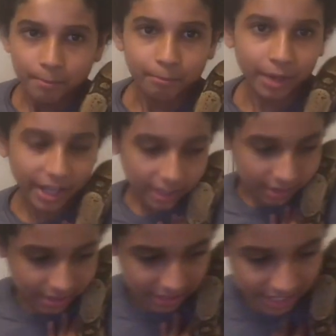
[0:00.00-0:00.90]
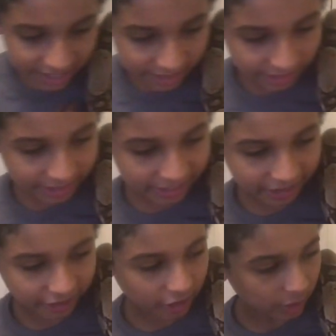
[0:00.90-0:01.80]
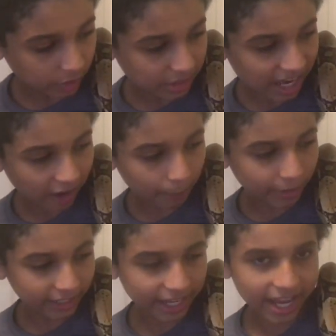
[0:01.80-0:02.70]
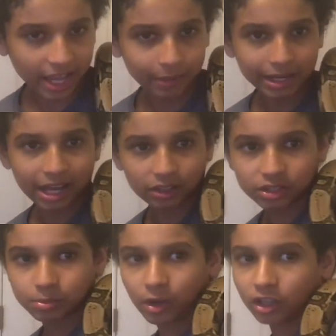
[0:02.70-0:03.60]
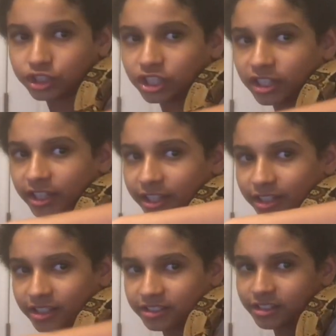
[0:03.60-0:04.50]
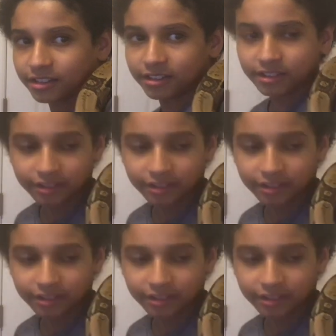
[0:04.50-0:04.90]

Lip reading: But Snaky here knows how big I am and how small she is.